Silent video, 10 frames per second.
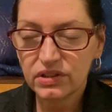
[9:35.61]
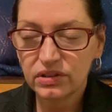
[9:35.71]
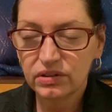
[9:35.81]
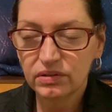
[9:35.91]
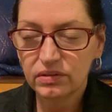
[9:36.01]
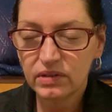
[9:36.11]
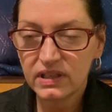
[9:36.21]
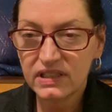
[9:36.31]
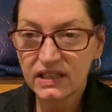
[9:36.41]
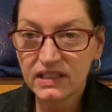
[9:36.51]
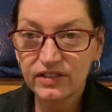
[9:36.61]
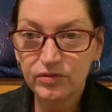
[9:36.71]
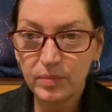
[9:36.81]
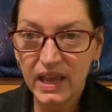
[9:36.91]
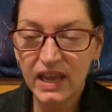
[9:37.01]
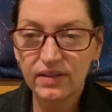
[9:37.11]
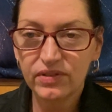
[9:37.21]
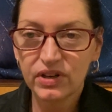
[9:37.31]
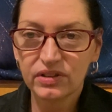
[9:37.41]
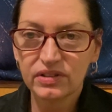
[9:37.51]
to addictive
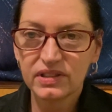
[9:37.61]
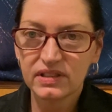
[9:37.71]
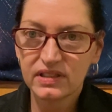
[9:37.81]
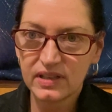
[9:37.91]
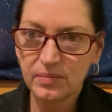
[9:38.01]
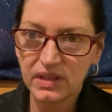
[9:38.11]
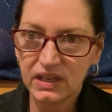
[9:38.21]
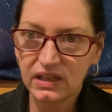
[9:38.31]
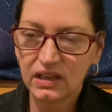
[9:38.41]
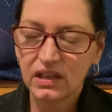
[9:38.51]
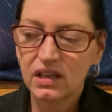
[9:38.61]
behaviors, something